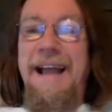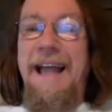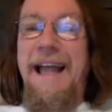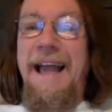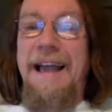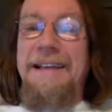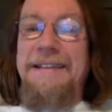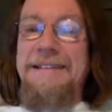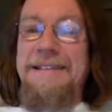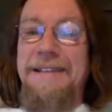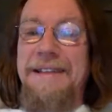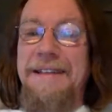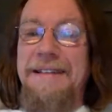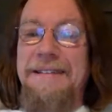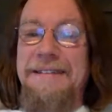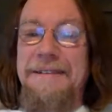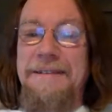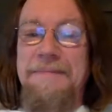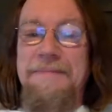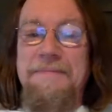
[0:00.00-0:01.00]

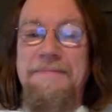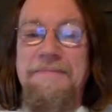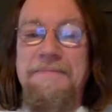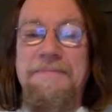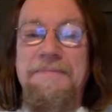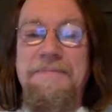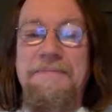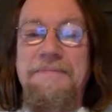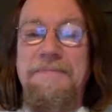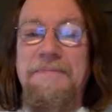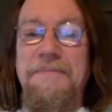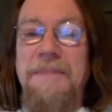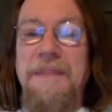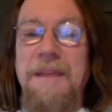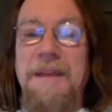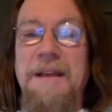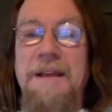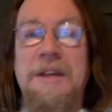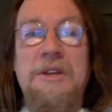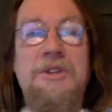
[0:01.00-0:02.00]
Excellent.
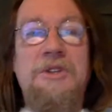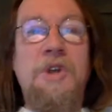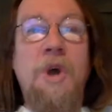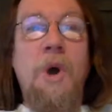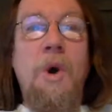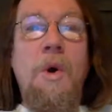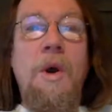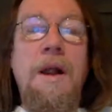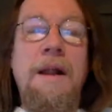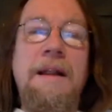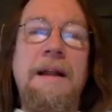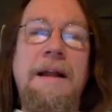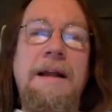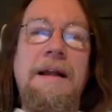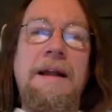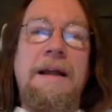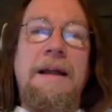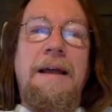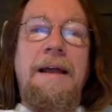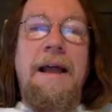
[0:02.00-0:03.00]
So
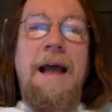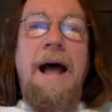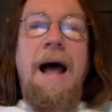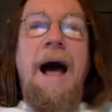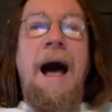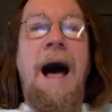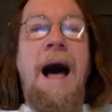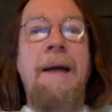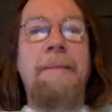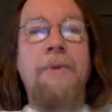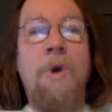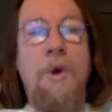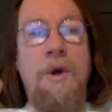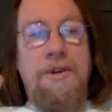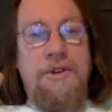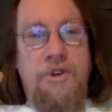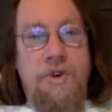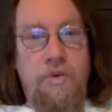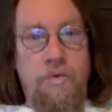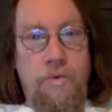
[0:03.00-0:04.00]
I'm going
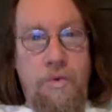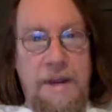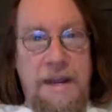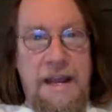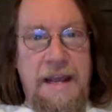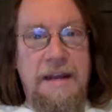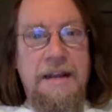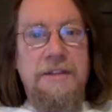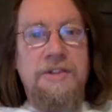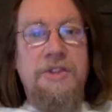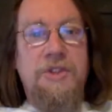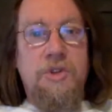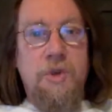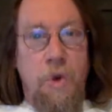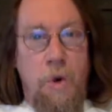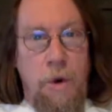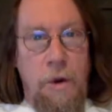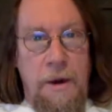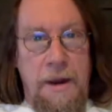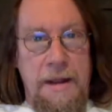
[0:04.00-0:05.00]
to read a
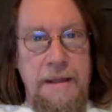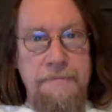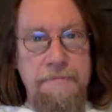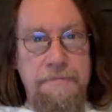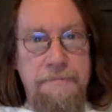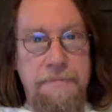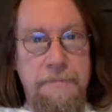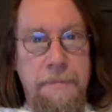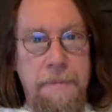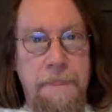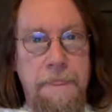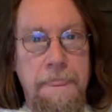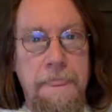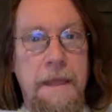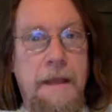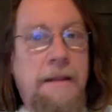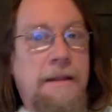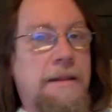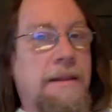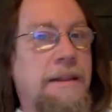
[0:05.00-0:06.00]
story.
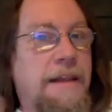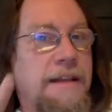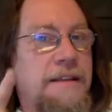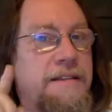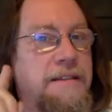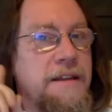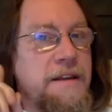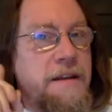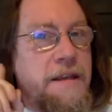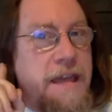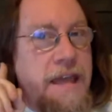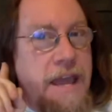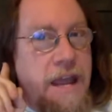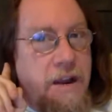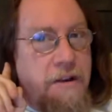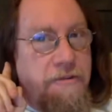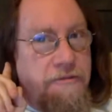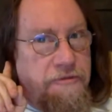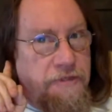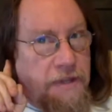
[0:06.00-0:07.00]
Listen
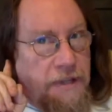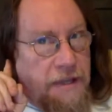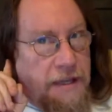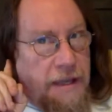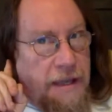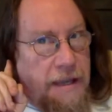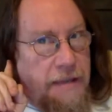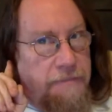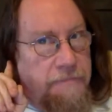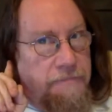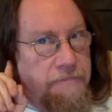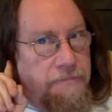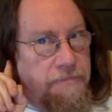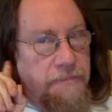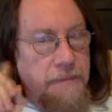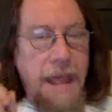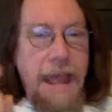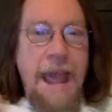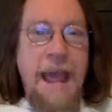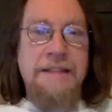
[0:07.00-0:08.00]
carefully
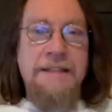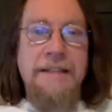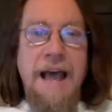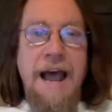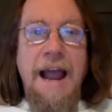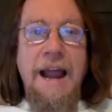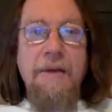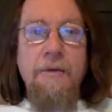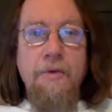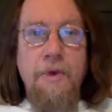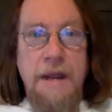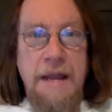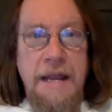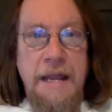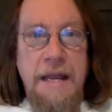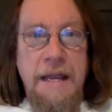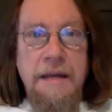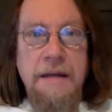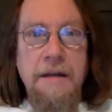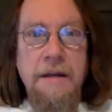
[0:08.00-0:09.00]
as I
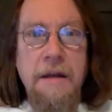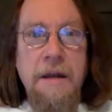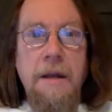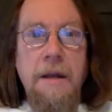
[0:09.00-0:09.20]
read,